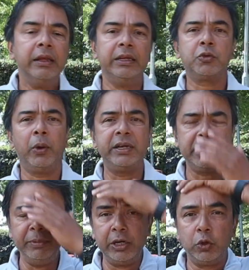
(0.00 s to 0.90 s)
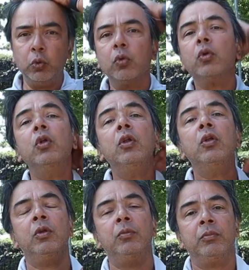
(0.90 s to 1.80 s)
It's quite similar to
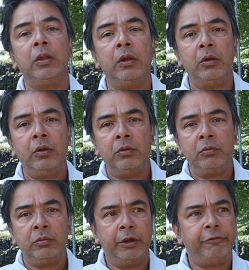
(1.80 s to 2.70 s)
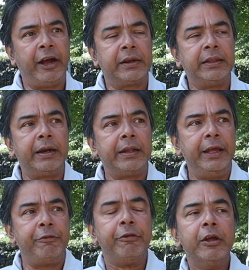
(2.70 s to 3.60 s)
the fact that
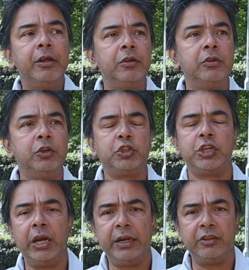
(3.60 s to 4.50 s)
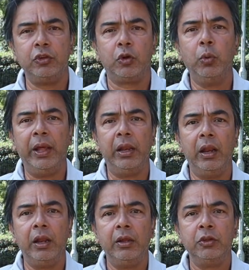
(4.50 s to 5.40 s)
if your child is not well,
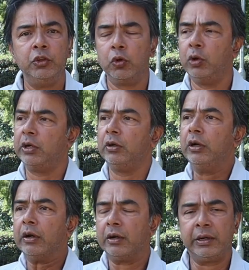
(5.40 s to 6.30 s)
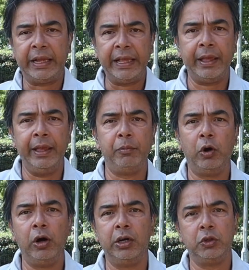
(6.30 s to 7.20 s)
you go and take him
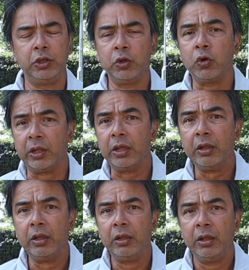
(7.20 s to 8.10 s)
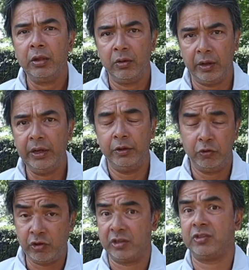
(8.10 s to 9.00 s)
or her to the doctor, right? You
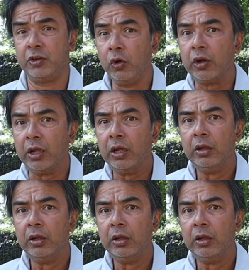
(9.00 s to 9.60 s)
trust the doctor.